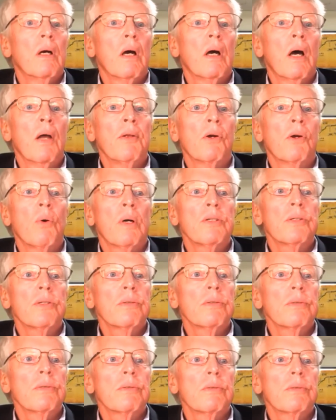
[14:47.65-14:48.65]
Other
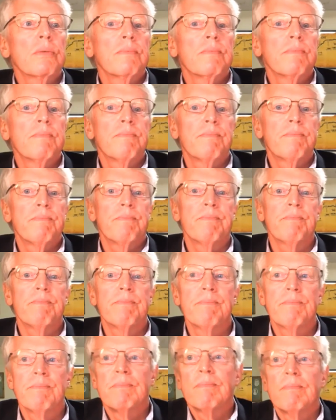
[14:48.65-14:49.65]
questions?
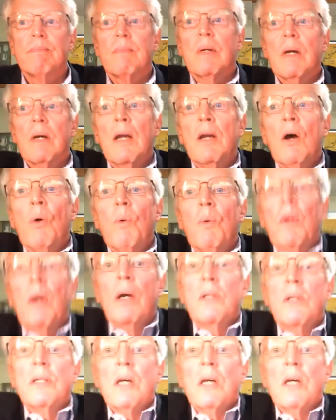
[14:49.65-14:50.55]
I know our